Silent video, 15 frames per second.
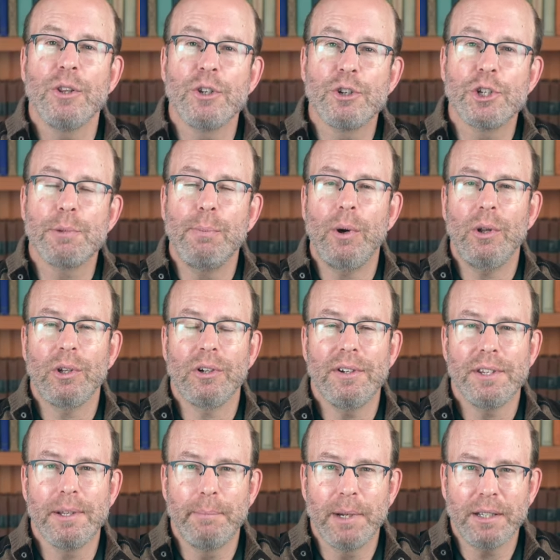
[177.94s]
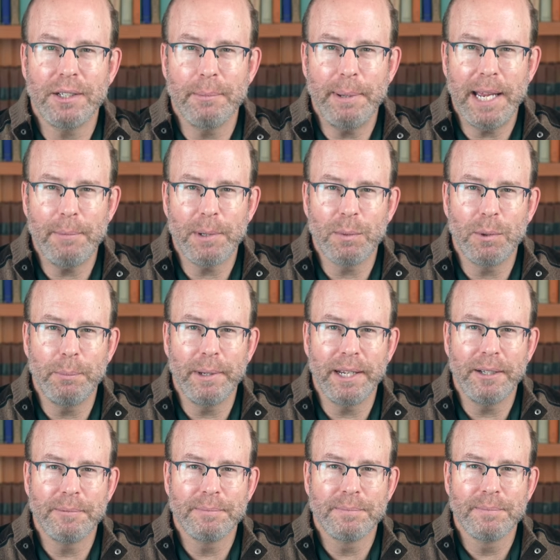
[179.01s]
the smaller the monthly payment will
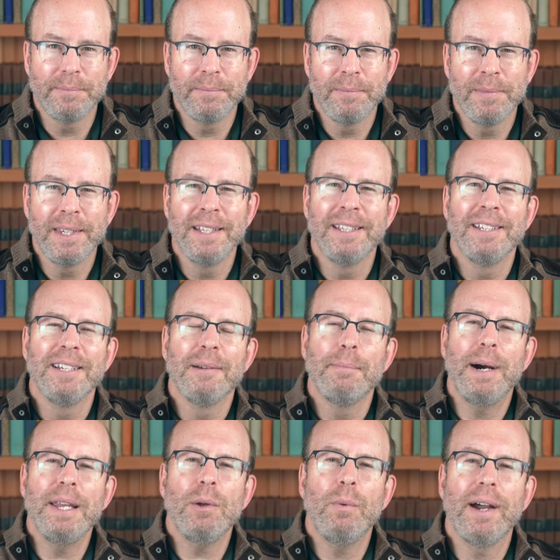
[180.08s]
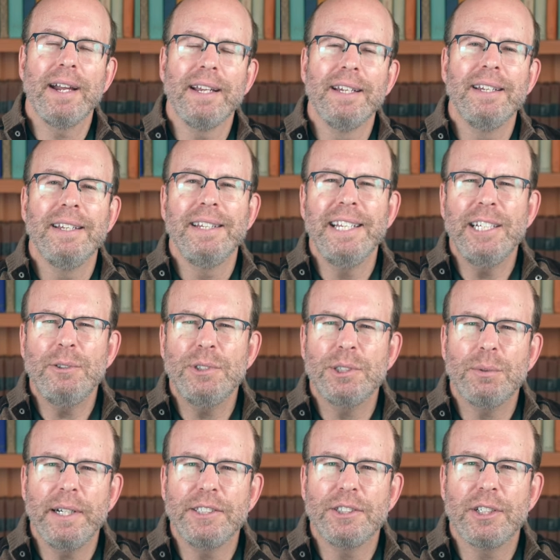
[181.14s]
be. By the way, the
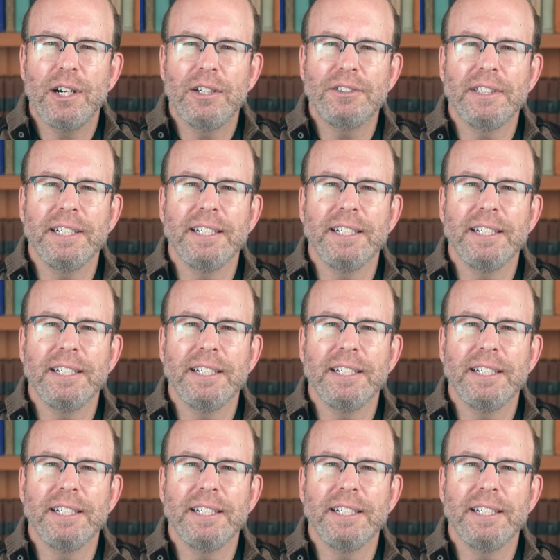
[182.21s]
interest rate charged